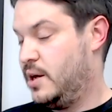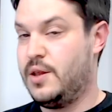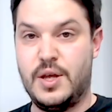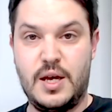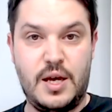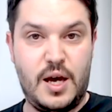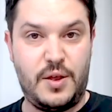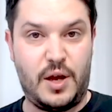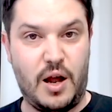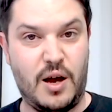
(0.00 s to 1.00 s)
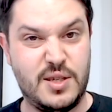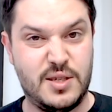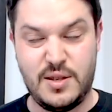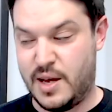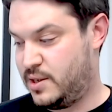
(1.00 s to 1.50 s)
the uh, the glasses
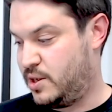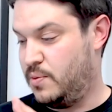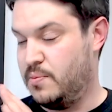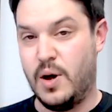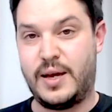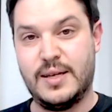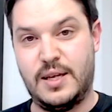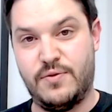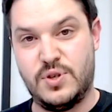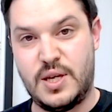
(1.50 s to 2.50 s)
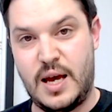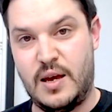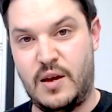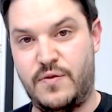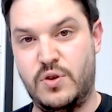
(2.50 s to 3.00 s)
in this. You might get a different set
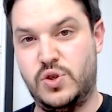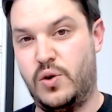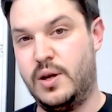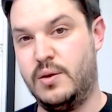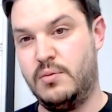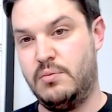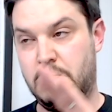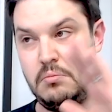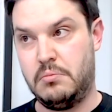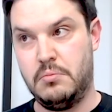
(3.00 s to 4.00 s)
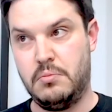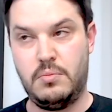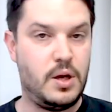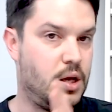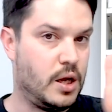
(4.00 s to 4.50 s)
if you join
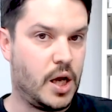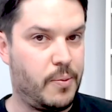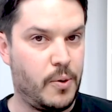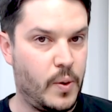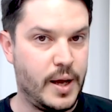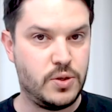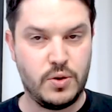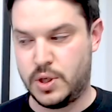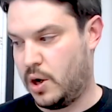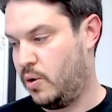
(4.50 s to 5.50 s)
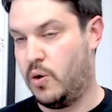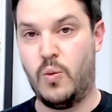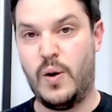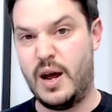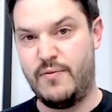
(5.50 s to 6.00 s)
in a couple of weeks or so or
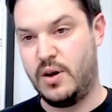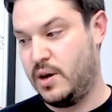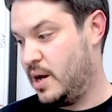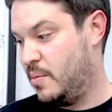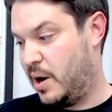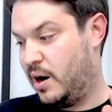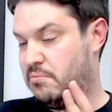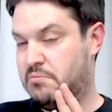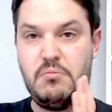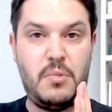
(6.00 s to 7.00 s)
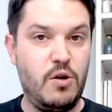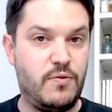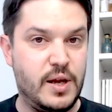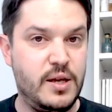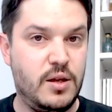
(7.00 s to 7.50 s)
whenever. But
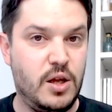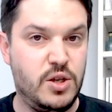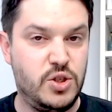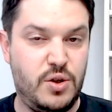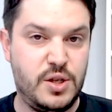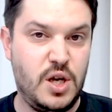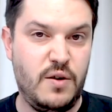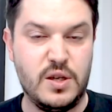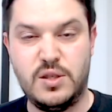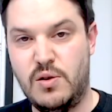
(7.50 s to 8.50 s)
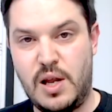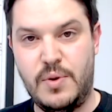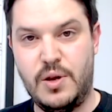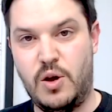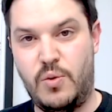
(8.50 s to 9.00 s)
hopefully, you'll enjoy the service. Do let me
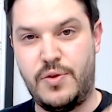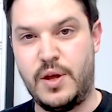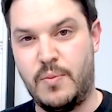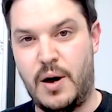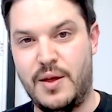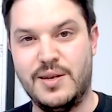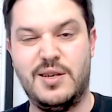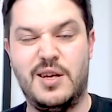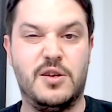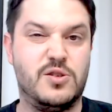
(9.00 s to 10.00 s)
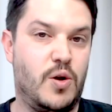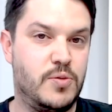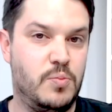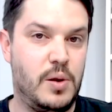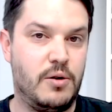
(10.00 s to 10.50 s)
know what you think about this in the
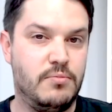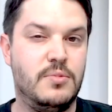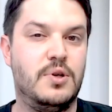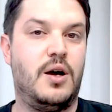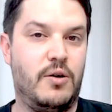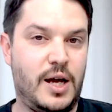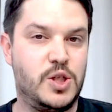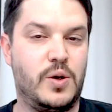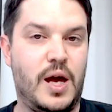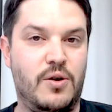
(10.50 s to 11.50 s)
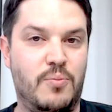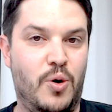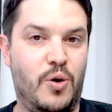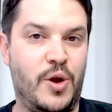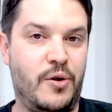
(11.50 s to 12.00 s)
description below. I'll catch you again on
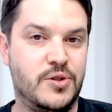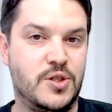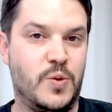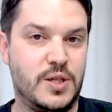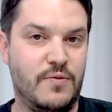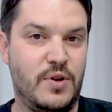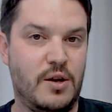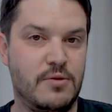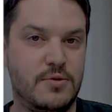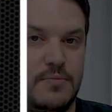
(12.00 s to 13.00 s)
more No Nonsense Whiskey videos.